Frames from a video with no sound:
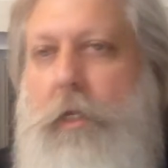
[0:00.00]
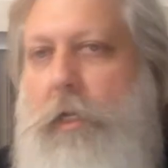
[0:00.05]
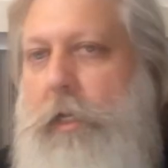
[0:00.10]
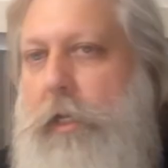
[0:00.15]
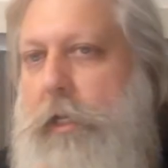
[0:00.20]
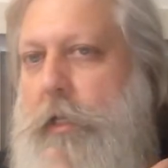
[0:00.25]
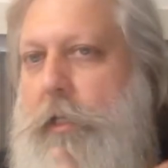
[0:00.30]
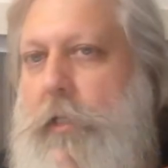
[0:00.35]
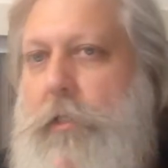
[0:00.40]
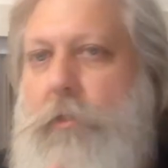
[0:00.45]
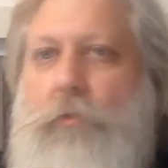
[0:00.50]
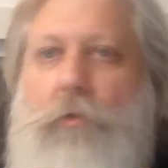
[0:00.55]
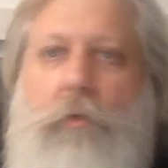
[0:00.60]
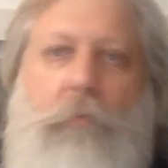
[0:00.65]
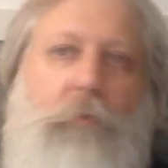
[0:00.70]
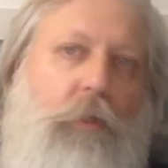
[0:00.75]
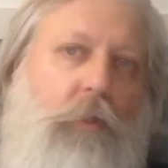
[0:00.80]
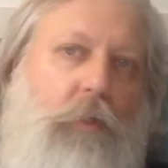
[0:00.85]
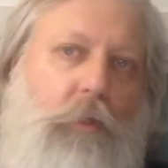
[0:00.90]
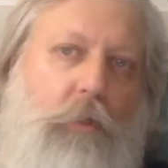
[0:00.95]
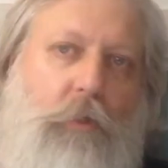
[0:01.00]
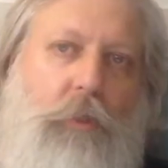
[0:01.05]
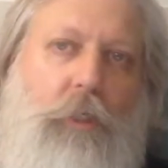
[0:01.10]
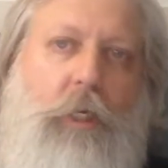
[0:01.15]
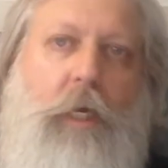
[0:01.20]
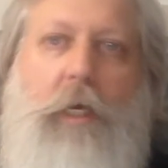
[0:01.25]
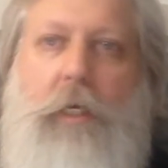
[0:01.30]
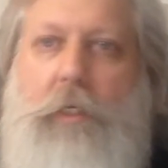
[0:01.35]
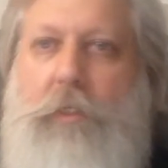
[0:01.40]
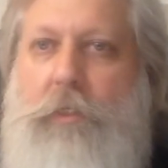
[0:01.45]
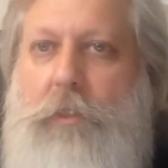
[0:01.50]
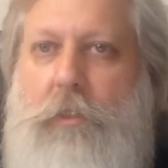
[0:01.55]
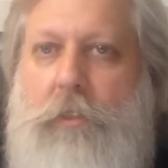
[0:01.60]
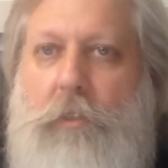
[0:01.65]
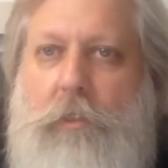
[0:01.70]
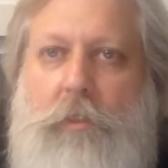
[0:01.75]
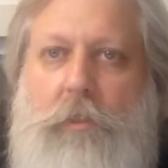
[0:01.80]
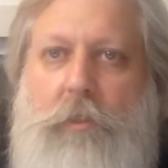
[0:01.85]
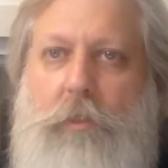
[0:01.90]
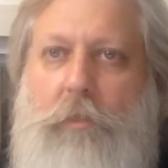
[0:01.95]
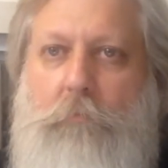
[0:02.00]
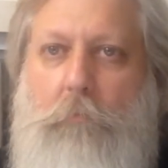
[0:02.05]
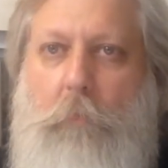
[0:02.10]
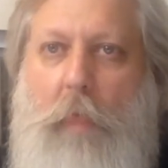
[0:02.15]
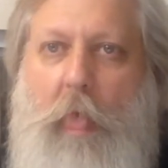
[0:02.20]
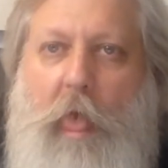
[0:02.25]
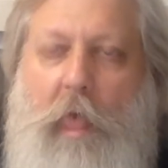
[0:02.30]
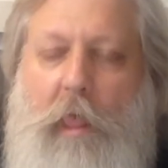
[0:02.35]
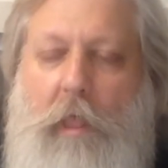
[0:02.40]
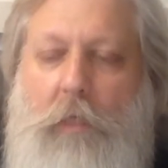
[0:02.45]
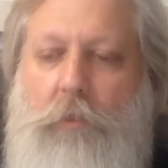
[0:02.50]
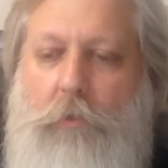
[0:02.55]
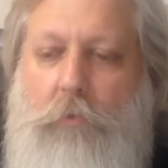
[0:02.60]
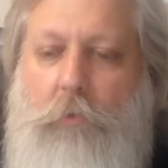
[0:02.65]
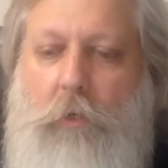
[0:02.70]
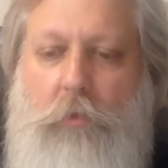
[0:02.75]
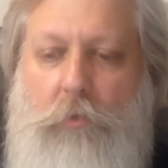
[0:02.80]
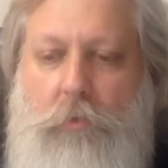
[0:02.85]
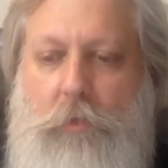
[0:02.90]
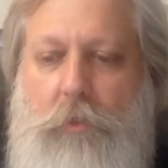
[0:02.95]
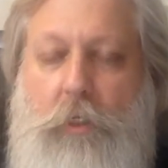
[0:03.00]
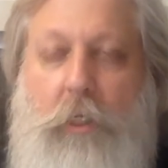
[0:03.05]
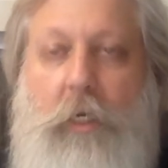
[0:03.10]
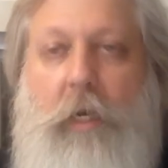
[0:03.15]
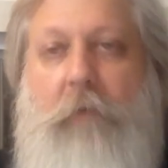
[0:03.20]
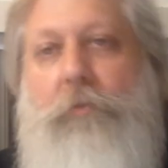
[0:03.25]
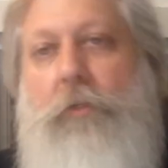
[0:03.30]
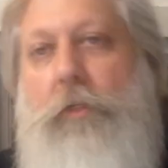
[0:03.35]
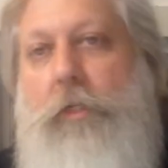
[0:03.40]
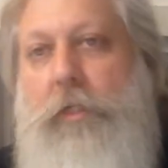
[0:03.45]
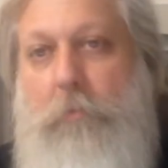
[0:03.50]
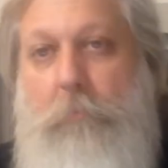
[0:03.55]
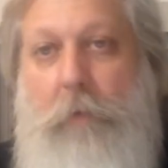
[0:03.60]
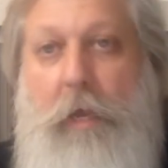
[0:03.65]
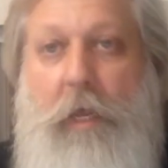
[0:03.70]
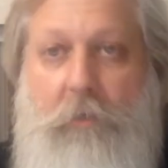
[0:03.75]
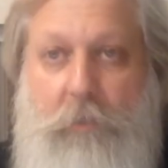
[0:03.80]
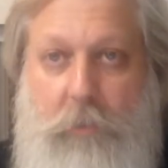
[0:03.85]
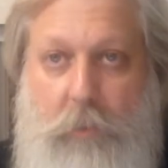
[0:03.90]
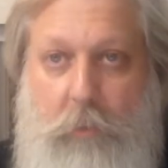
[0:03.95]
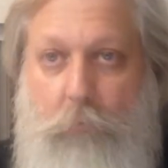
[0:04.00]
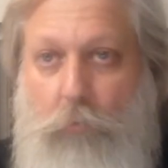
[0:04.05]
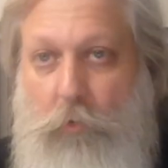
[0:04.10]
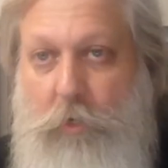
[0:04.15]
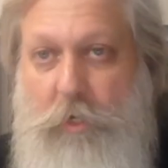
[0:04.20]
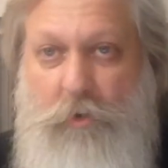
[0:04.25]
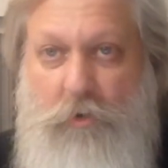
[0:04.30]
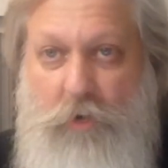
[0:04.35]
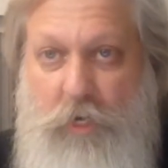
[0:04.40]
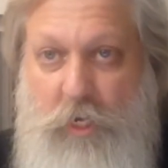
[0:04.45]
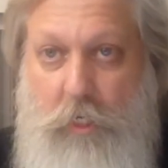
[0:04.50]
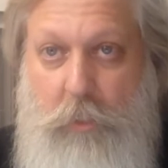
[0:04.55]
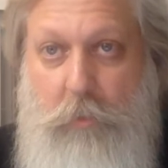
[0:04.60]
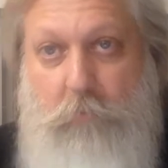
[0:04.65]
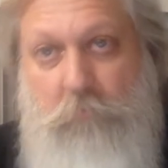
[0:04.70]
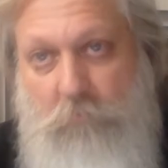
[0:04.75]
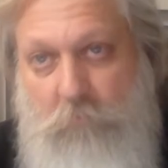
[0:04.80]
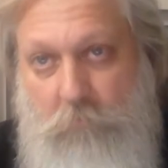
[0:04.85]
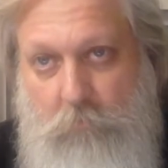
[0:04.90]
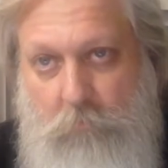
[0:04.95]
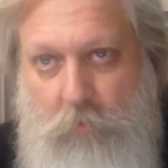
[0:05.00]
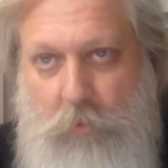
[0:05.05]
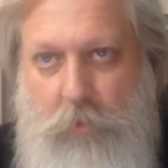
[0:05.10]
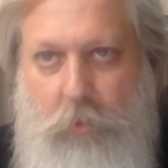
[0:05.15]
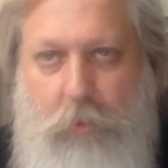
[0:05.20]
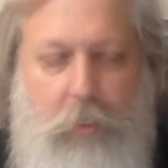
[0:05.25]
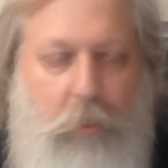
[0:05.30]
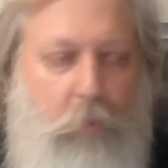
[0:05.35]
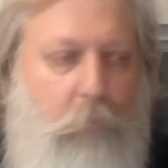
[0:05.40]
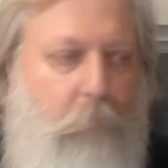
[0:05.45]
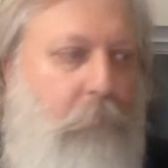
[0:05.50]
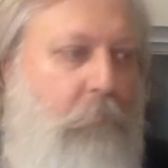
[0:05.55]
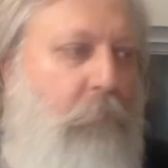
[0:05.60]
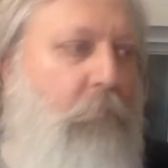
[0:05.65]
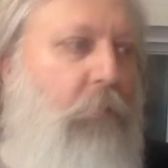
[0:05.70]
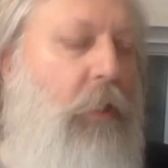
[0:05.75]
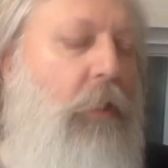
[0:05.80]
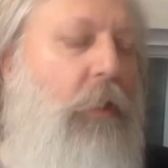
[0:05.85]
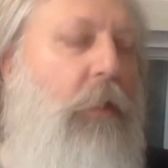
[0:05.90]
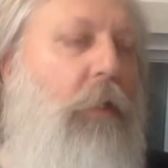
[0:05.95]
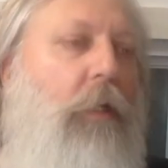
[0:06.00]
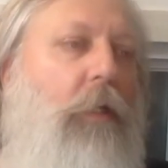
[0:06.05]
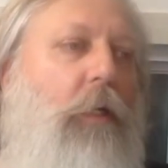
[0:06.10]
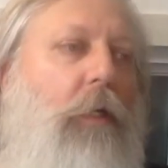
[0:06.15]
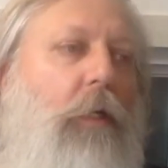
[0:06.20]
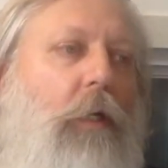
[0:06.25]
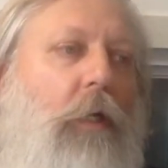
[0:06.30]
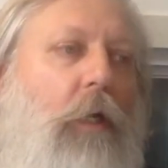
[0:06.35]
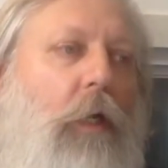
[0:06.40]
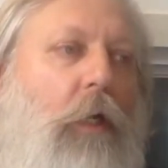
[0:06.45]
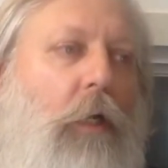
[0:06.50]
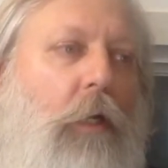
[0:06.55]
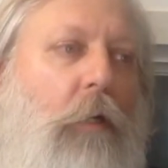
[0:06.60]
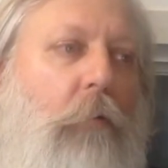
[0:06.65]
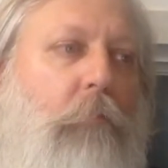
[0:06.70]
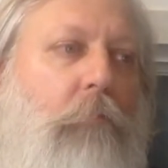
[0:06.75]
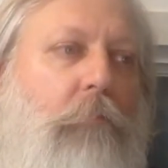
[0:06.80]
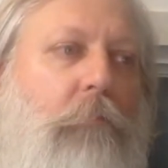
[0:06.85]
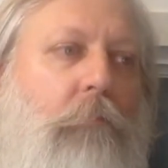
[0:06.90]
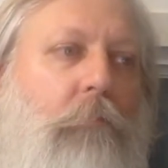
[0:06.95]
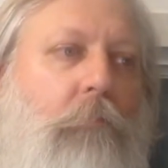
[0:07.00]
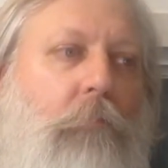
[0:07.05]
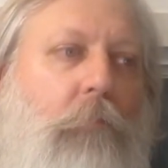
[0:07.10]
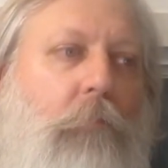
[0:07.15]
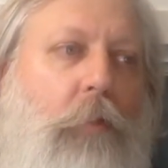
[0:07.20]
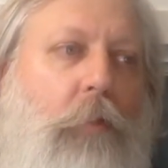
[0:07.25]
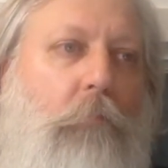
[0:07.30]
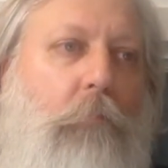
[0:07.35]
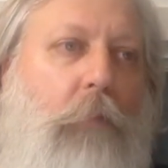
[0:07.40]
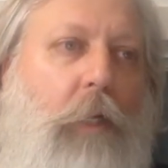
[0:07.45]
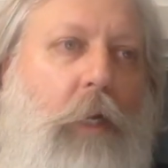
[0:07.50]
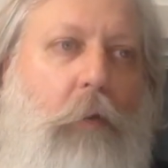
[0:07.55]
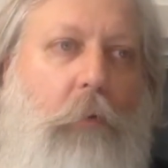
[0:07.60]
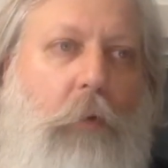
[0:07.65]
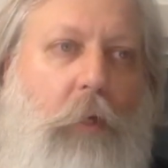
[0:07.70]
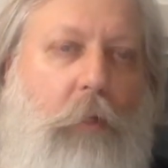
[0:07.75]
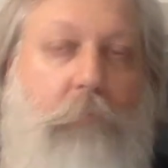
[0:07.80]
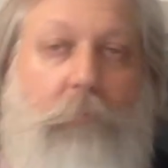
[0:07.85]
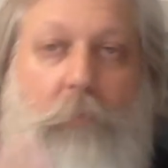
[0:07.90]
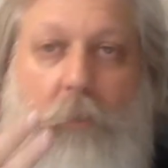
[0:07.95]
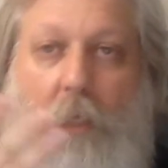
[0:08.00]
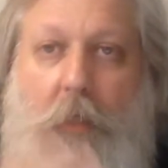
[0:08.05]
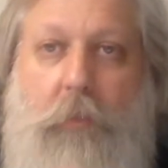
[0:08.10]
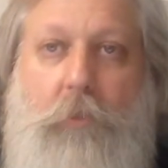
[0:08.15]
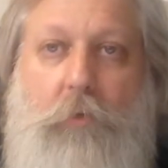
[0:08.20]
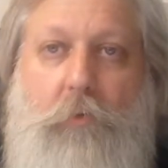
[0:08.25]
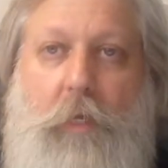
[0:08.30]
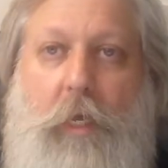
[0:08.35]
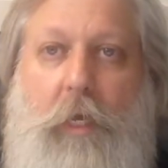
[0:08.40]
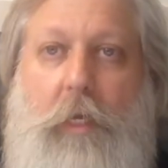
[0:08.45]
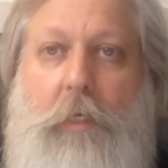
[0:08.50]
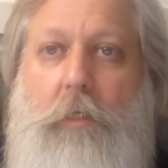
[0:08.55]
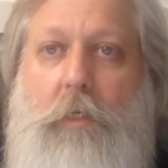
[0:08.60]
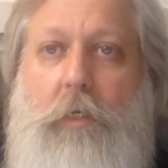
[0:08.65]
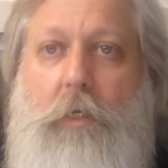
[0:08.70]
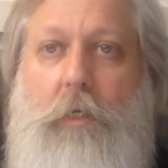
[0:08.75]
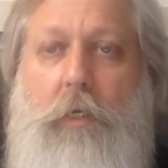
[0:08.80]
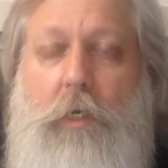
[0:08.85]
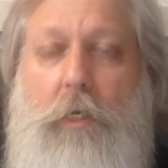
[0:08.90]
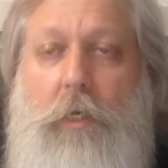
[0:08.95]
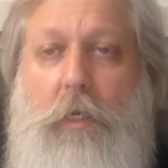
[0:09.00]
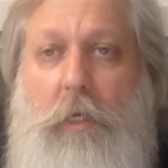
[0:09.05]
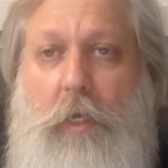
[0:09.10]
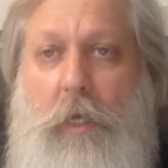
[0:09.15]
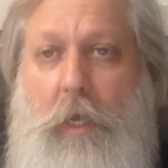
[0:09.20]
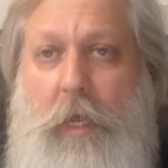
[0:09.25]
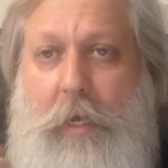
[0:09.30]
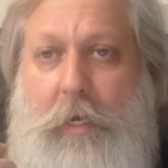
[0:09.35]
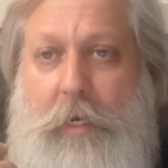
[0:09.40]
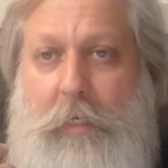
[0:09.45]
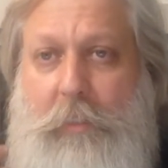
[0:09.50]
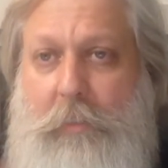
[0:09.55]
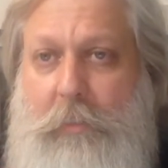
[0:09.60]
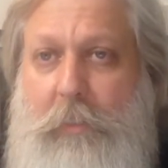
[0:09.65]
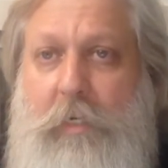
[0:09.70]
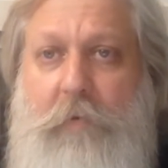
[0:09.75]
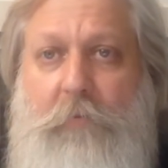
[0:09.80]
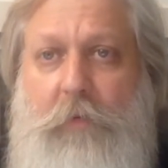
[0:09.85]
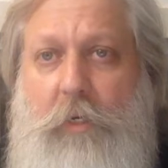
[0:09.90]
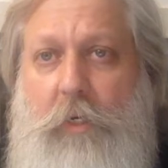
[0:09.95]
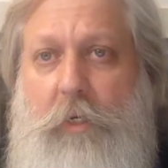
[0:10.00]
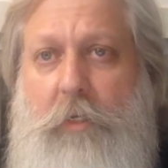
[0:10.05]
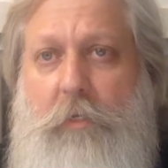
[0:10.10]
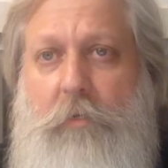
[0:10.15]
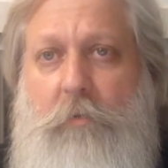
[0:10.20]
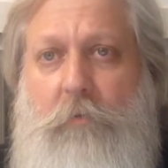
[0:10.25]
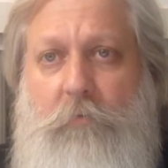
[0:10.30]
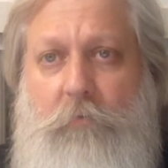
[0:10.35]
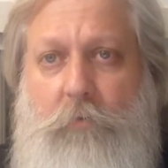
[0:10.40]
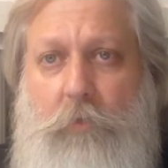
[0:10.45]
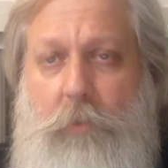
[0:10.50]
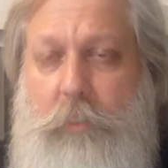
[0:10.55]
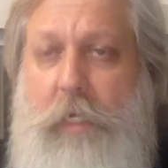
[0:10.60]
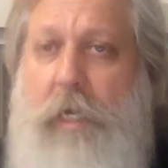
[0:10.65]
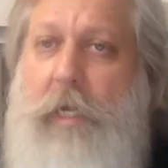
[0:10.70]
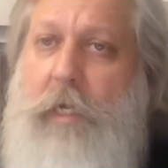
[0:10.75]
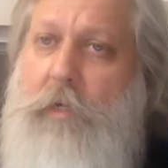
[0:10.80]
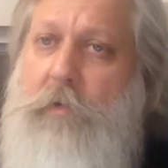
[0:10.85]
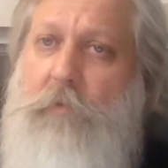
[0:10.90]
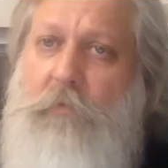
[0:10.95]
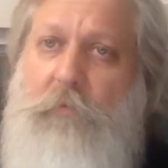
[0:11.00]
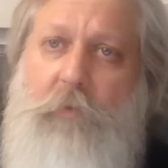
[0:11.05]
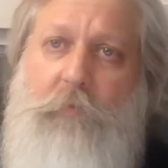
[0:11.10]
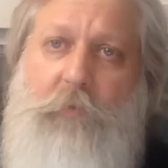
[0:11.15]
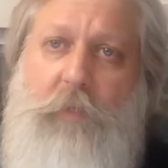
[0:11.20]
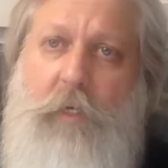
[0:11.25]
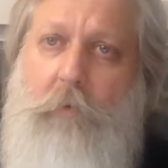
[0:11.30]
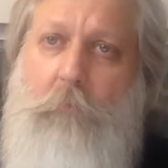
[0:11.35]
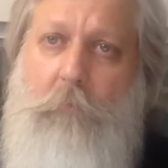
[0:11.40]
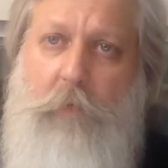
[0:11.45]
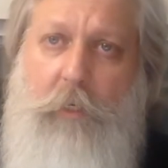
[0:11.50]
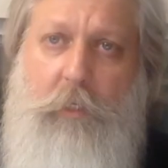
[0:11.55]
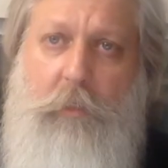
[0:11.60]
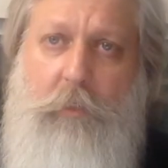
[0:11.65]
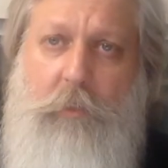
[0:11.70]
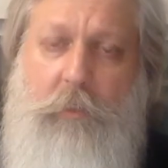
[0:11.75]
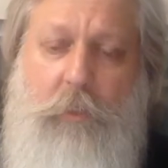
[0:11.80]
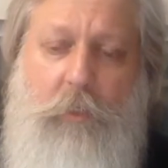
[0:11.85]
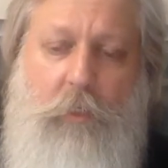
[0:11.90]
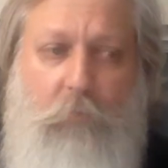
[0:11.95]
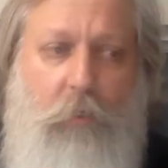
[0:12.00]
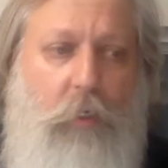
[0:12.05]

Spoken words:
And it drips on your chest, and it's just, blech, it's gross. You're going to have to clean the bathtub when you're done, so you know. But anyway, I do that, and I leave it in for 10 or 15 minutes.